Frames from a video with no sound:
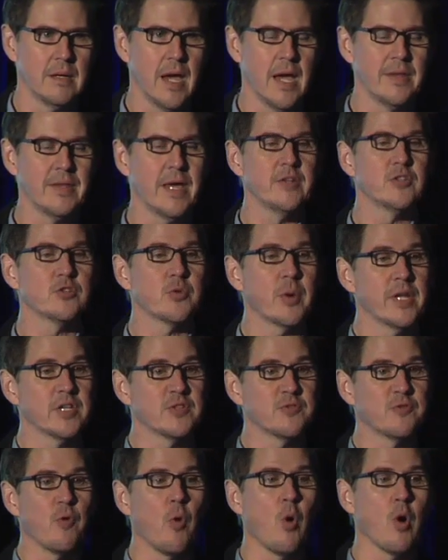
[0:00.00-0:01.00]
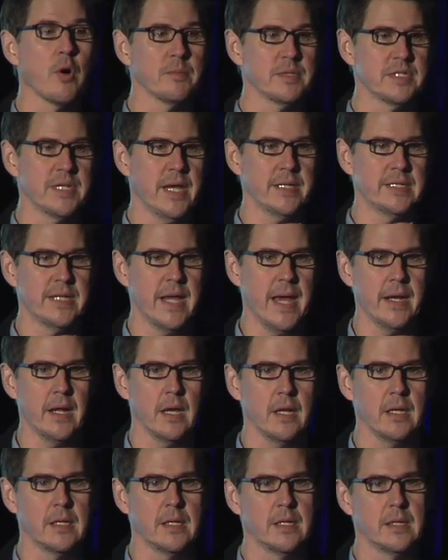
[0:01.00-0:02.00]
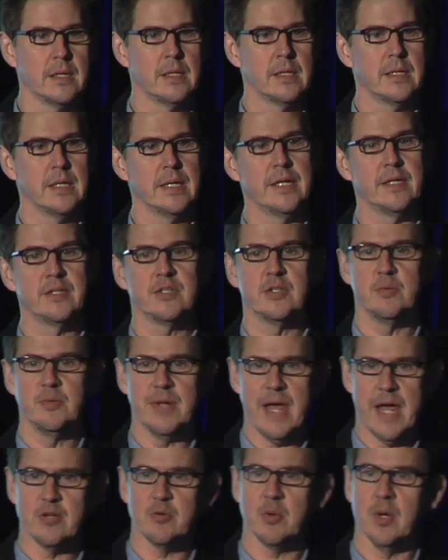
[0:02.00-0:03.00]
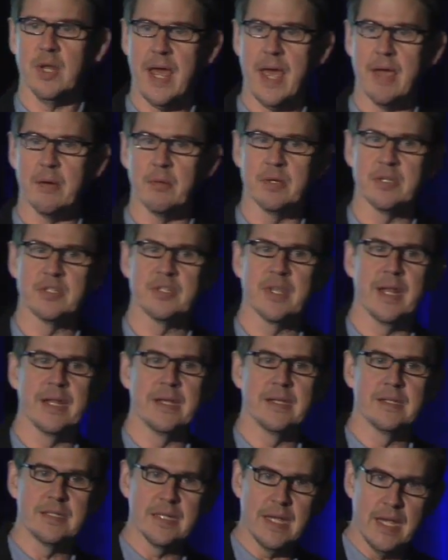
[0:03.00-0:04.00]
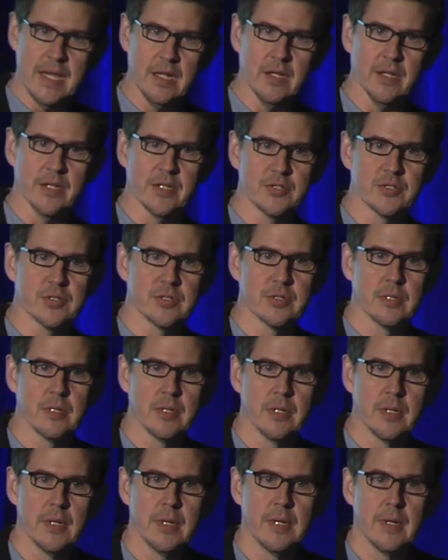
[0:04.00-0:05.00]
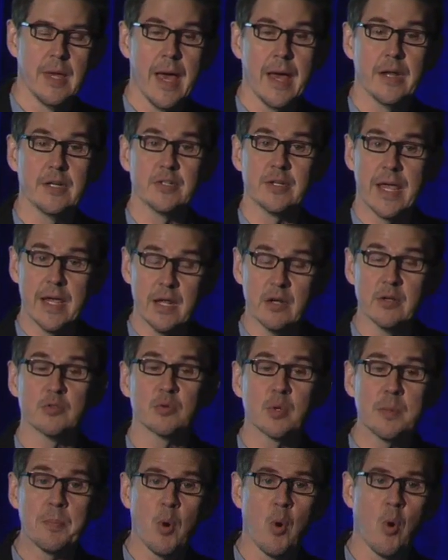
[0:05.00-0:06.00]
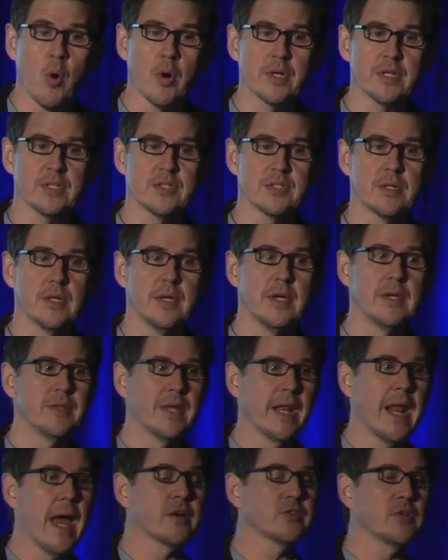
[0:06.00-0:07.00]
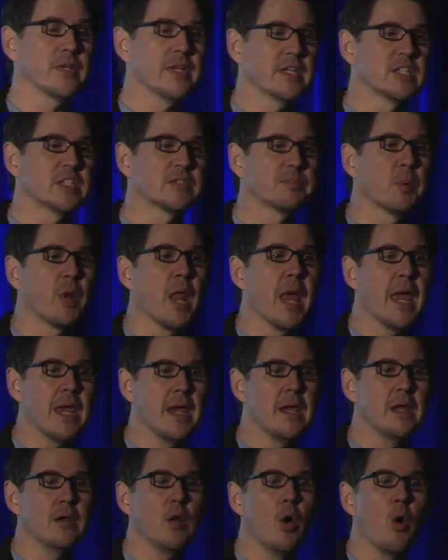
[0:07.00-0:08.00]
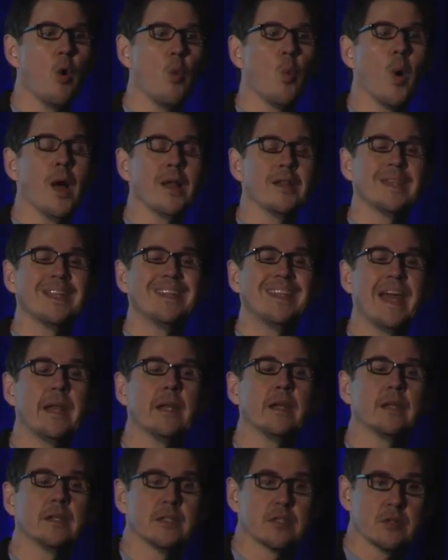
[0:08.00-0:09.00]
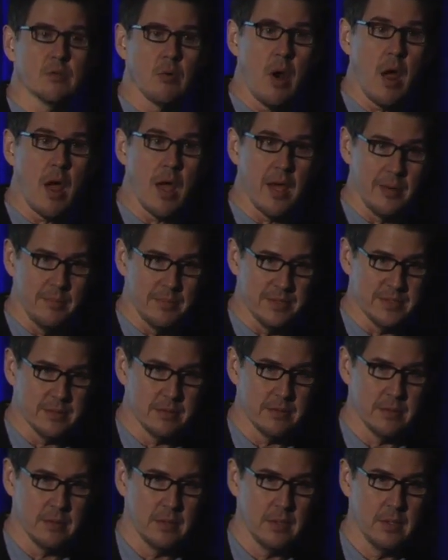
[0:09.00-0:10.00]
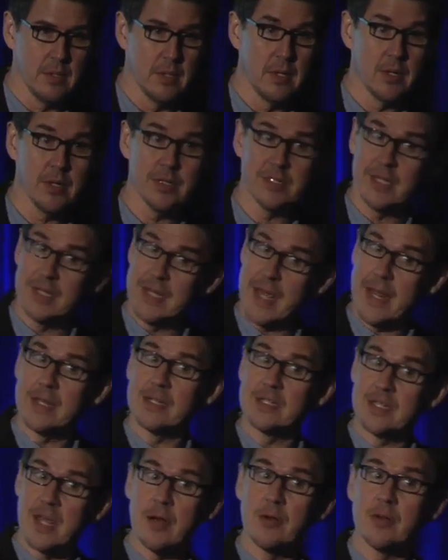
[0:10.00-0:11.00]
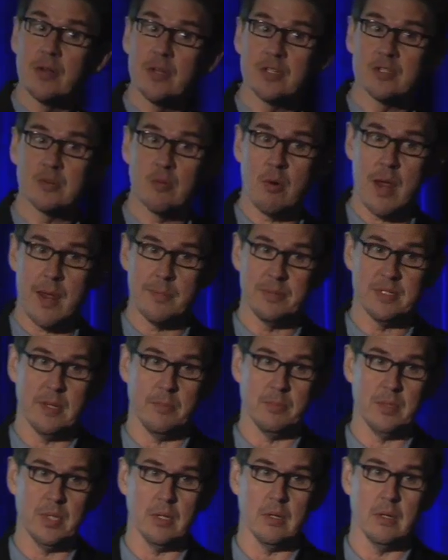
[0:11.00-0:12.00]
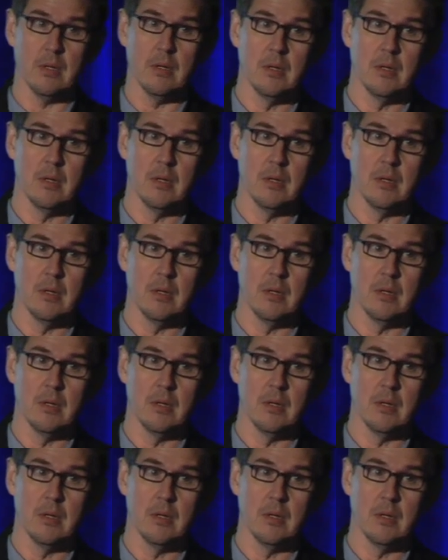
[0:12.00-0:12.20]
and then transforms that data into natural language, that is English. That is English reports that actually explain what the data describes, because the data is there to describe something.